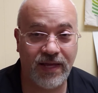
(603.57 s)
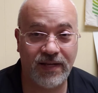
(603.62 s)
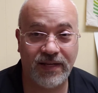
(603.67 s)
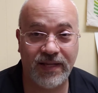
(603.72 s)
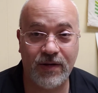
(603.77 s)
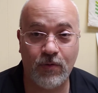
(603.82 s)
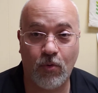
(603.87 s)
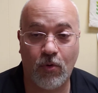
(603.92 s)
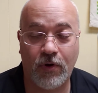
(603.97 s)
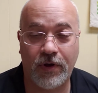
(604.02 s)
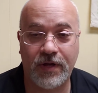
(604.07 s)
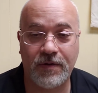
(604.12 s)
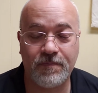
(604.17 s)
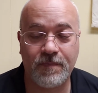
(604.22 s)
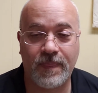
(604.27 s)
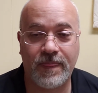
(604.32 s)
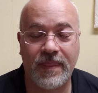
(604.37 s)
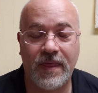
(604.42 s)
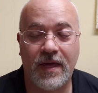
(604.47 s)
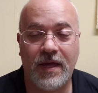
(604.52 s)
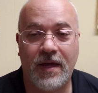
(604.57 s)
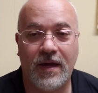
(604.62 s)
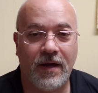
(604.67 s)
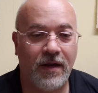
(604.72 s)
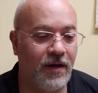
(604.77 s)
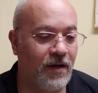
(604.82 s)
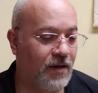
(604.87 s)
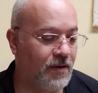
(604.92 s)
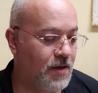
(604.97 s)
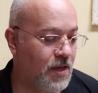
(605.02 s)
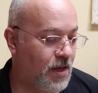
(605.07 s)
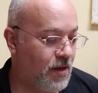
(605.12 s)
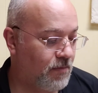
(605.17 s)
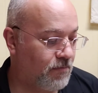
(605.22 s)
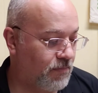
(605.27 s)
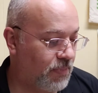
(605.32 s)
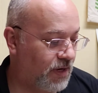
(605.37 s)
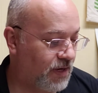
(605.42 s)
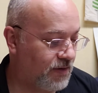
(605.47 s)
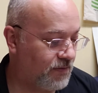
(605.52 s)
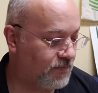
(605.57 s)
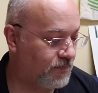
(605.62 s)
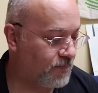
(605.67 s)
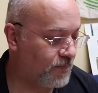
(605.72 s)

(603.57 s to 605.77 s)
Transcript: Leroy. But